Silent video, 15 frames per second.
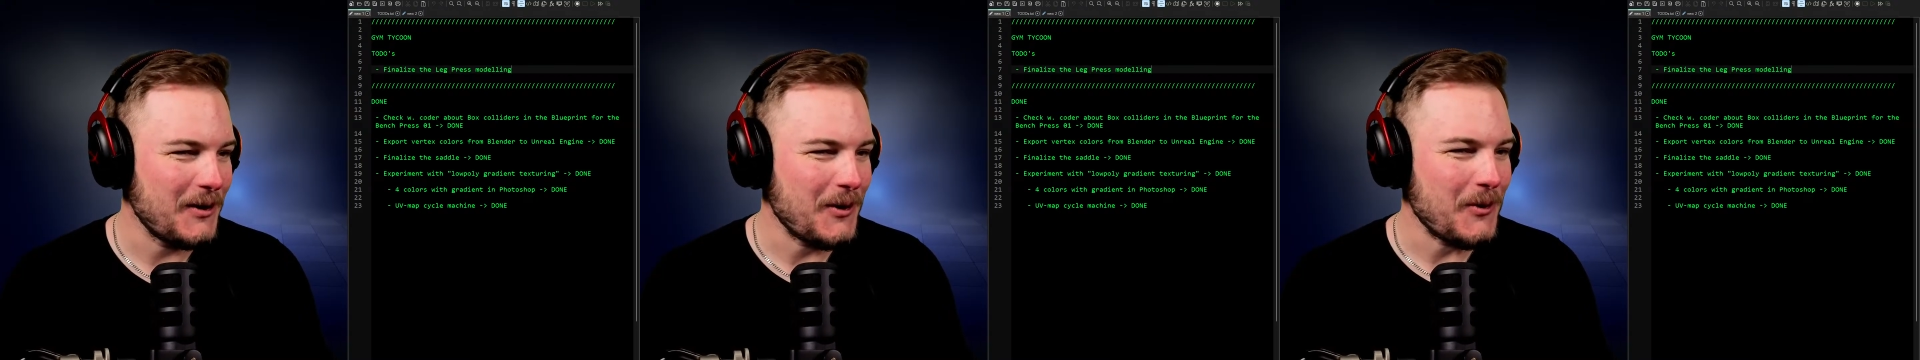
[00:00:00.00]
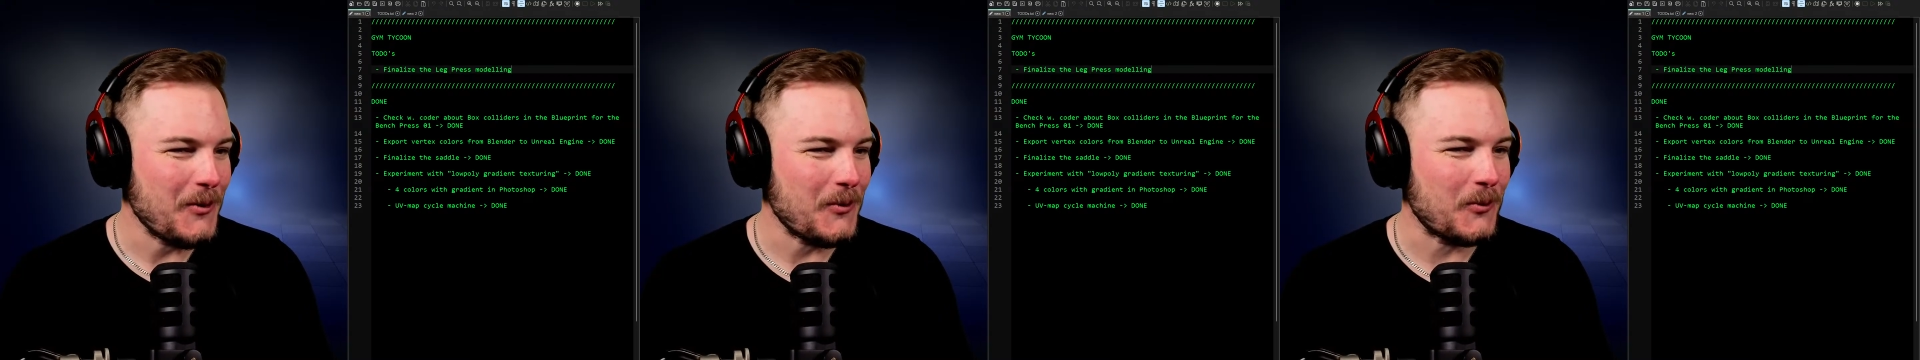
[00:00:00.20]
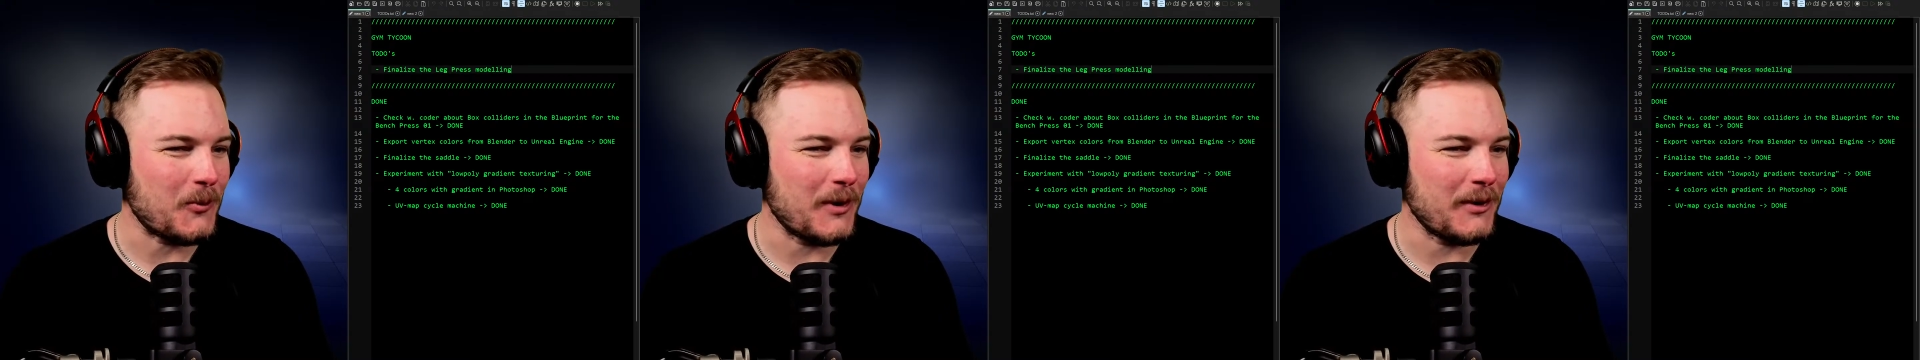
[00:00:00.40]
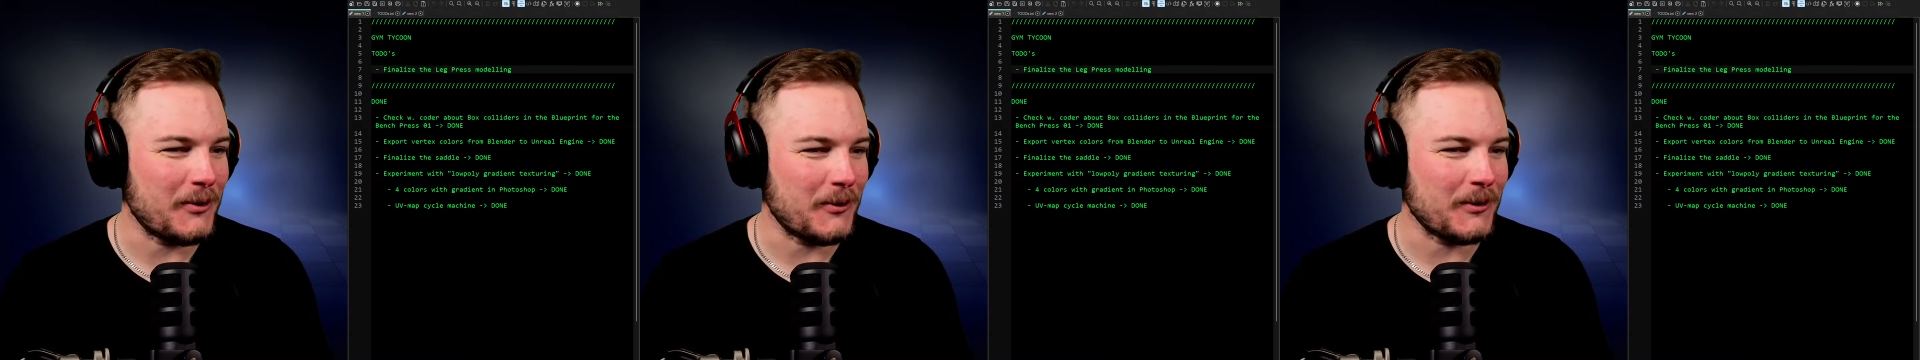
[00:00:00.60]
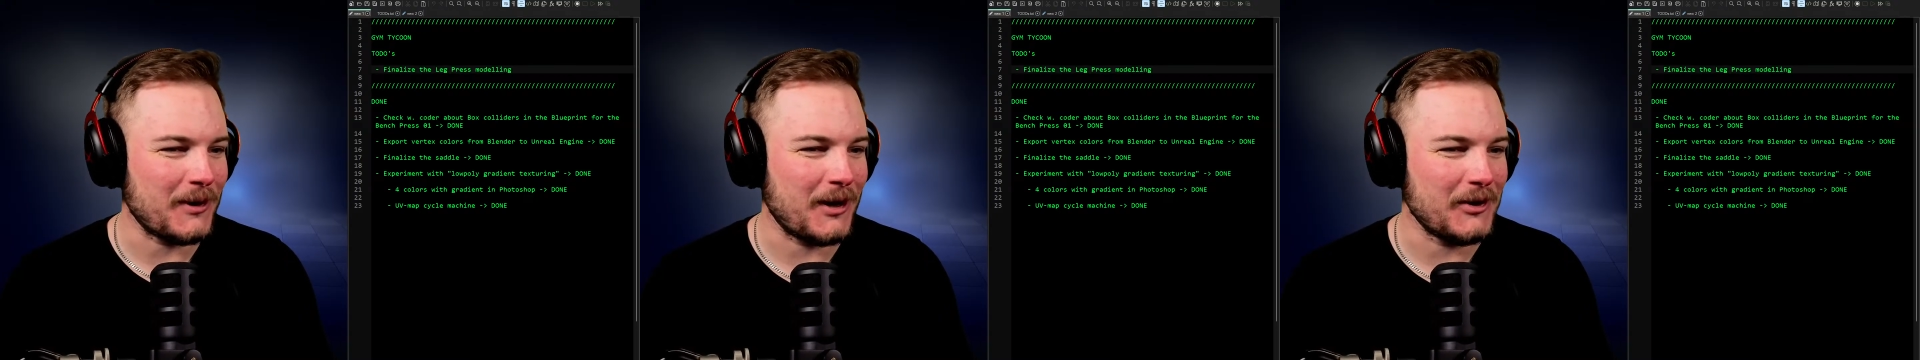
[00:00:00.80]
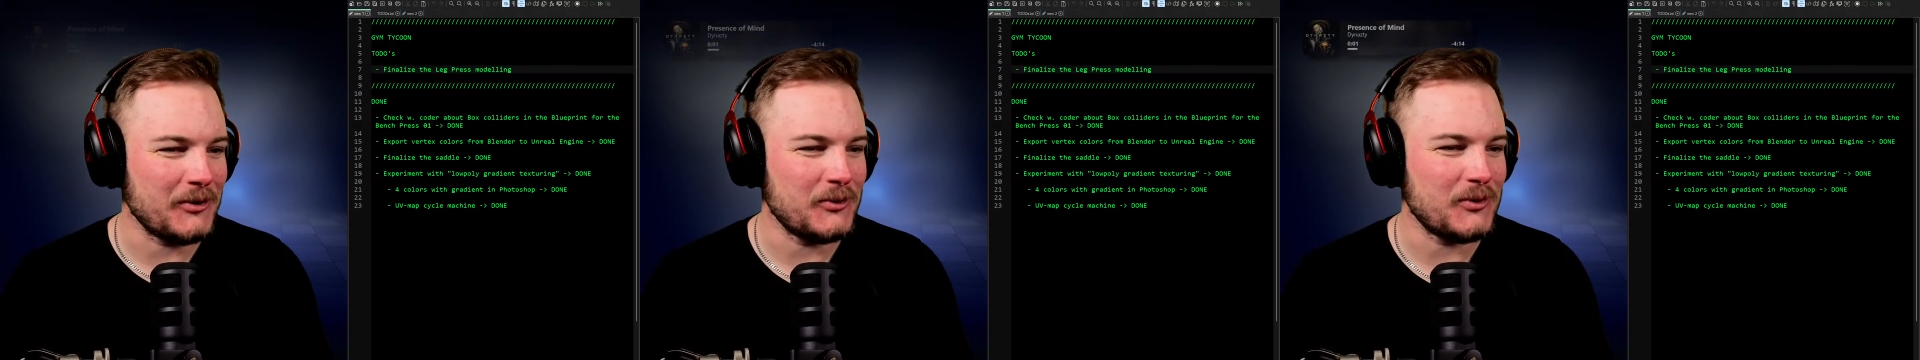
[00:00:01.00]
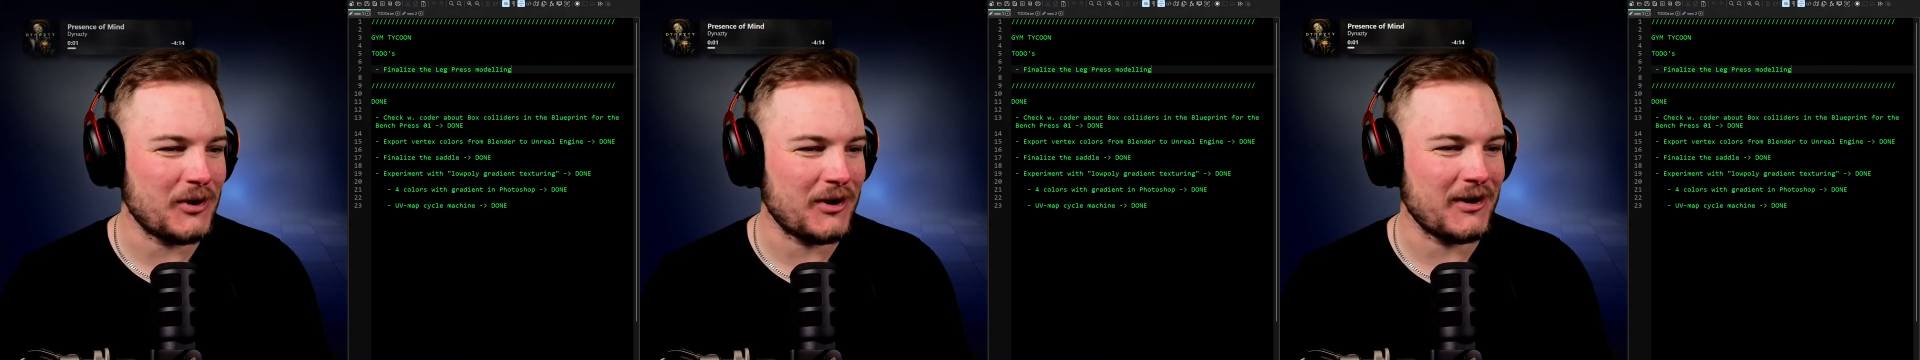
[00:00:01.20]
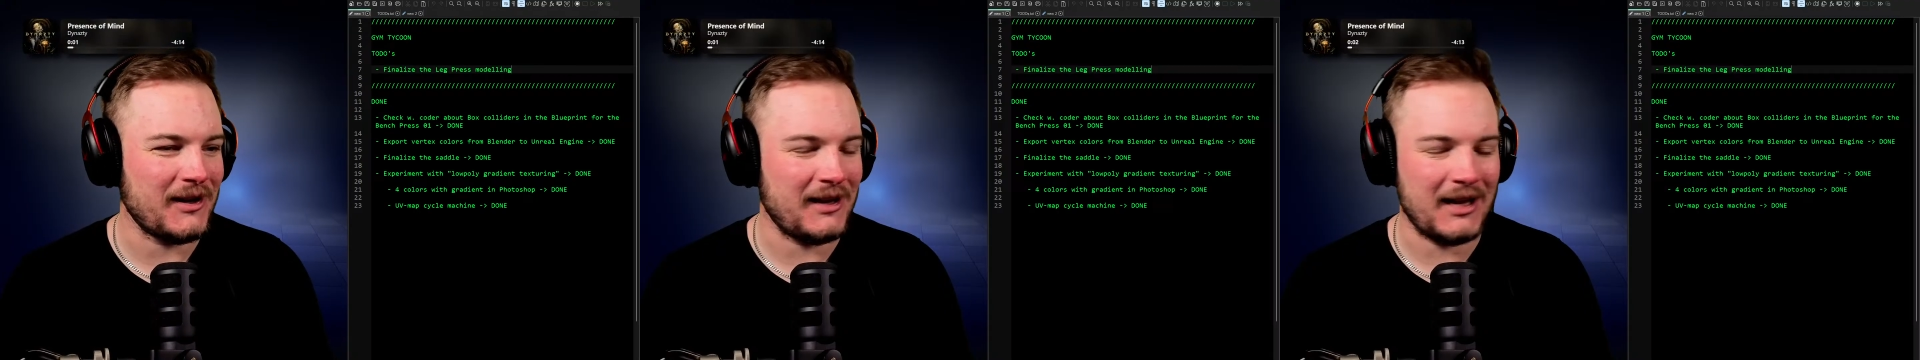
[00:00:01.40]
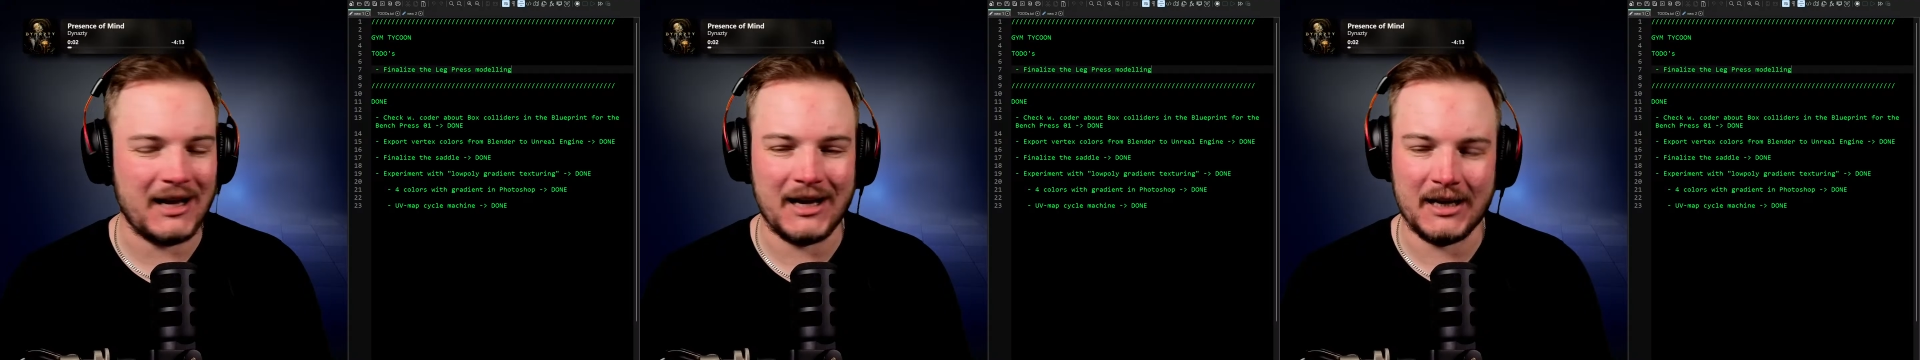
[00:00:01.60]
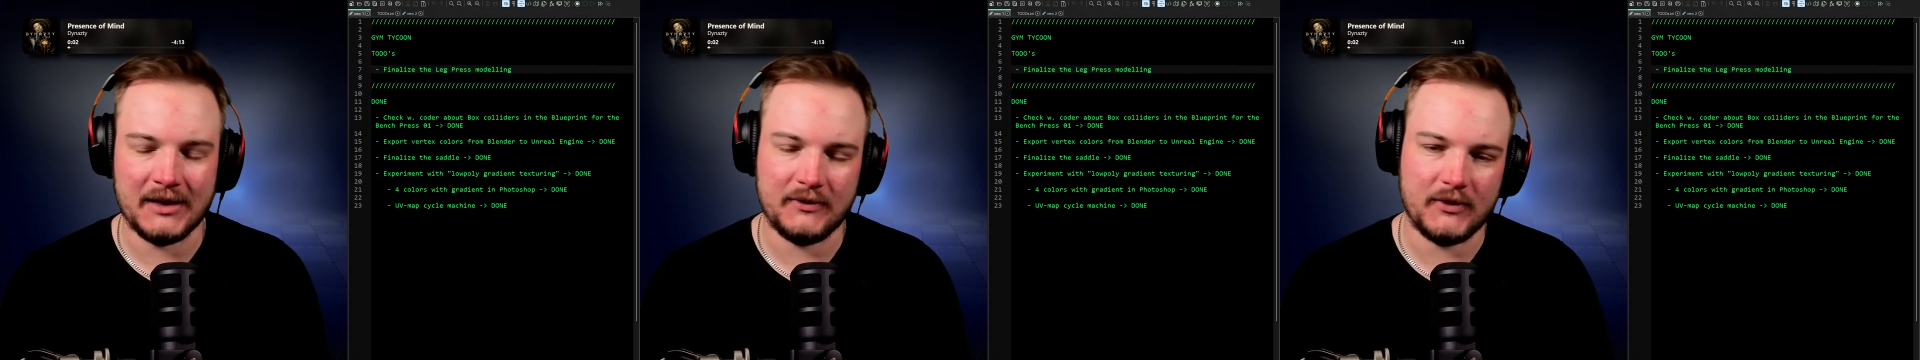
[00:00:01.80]
whether or not you are
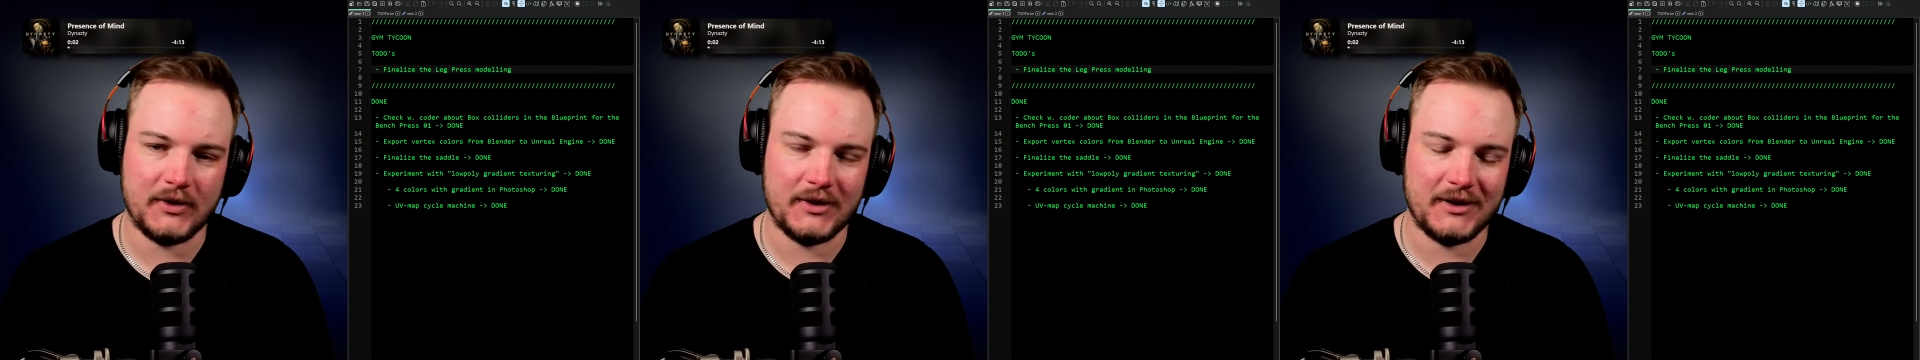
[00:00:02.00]
live